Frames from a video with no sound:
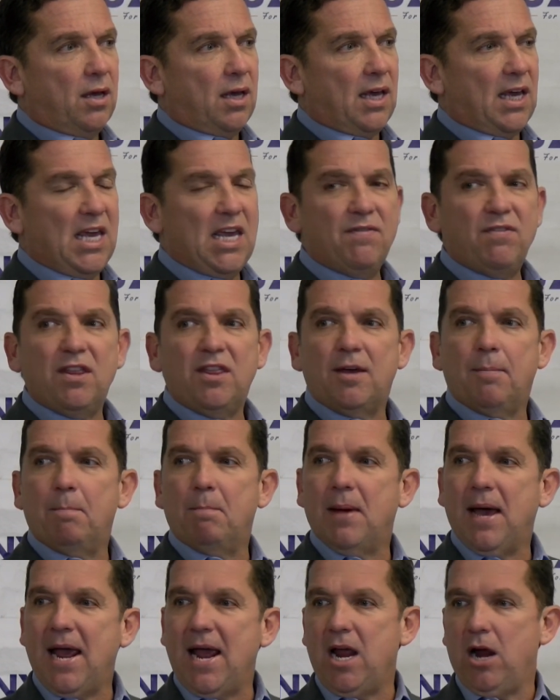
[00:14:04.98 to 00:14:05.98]
Even the
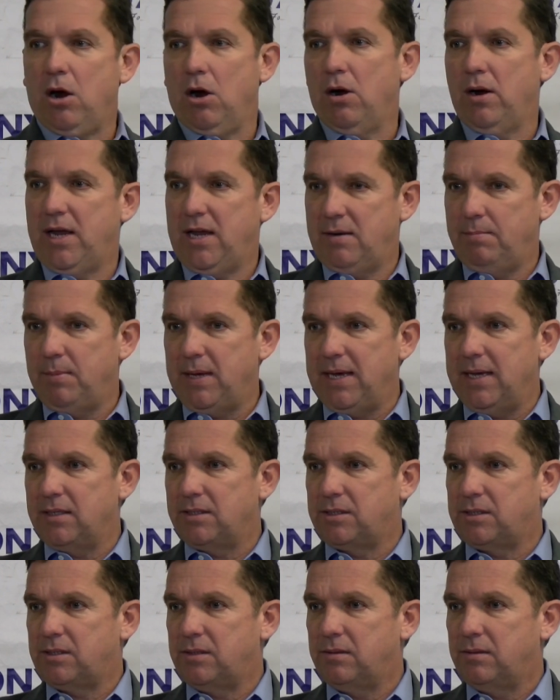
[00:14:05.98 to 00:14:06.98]
mayor
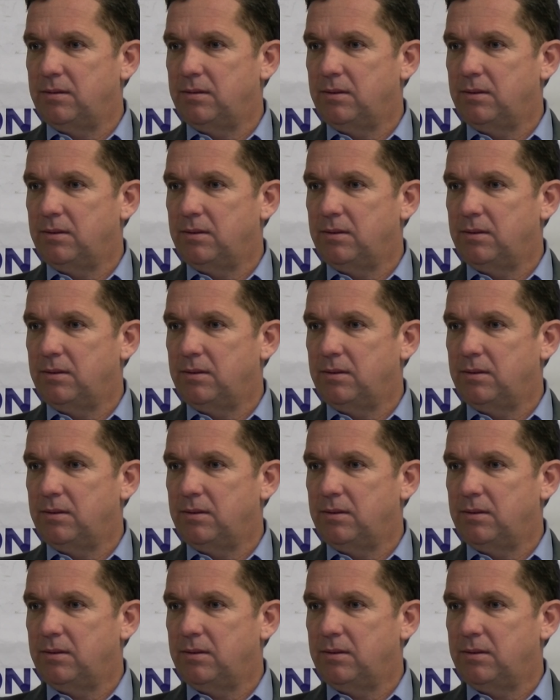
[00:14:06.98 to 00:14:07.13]
admits,